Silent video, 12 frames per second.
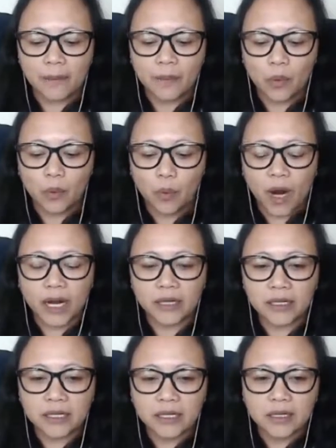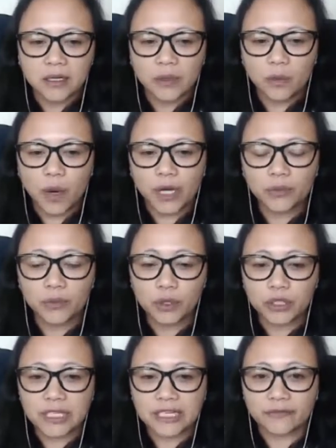one
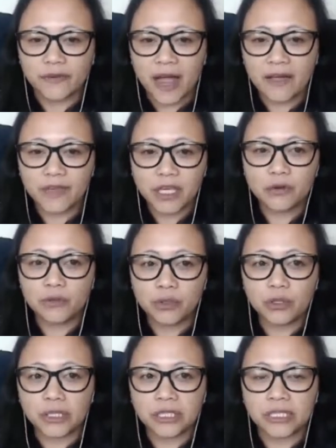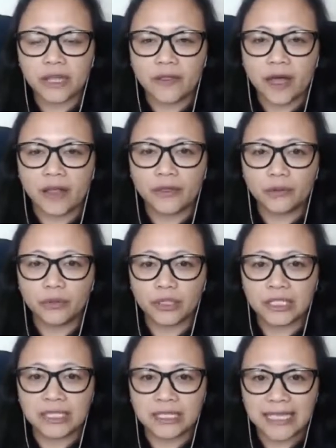route is 5-year route and the other route
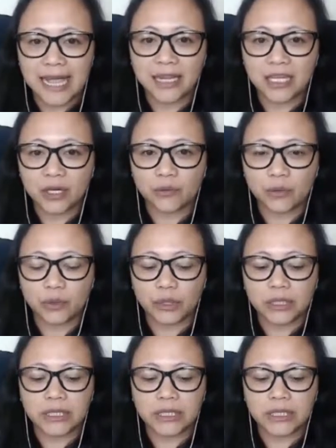is a 10-year route.